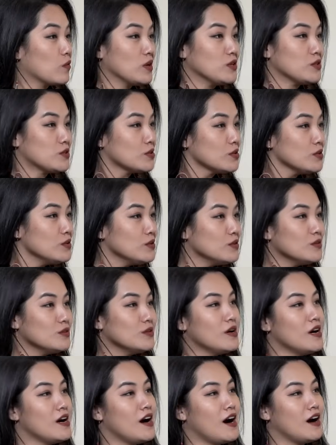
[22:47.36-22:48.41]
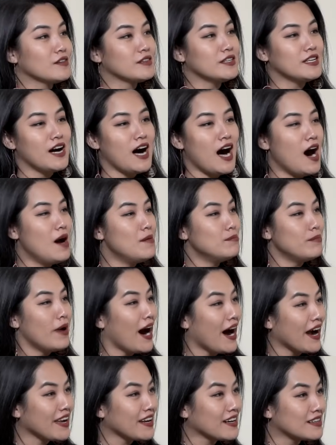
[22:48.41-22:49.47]
War II, of the
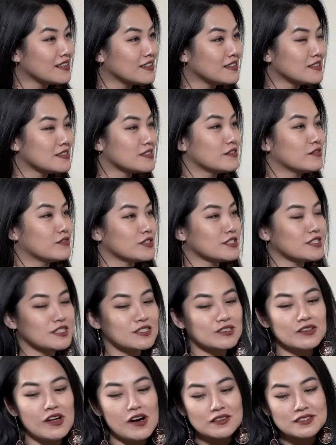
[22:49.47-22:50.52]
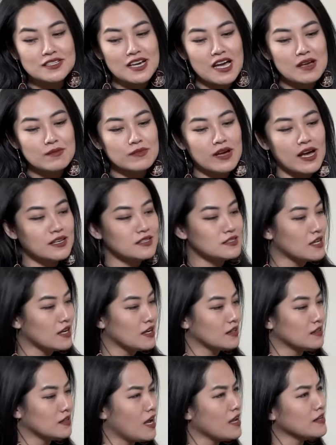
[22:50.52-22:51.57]
empires for such a long time, and
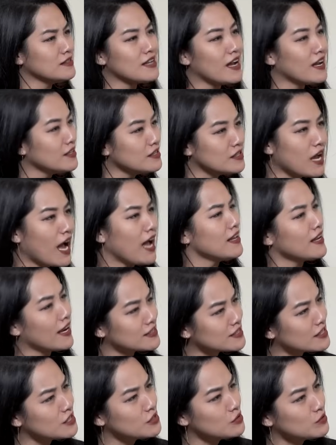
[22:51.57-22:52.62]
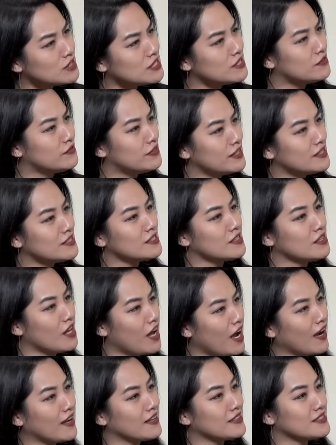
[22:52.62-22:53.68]
I actually, you defend a
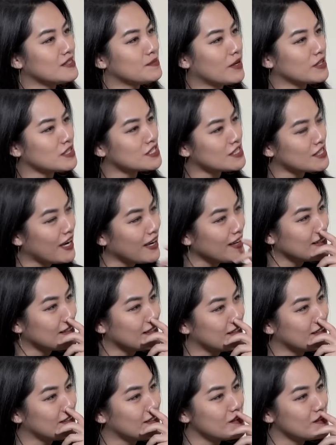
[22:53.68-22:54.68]
lot about China.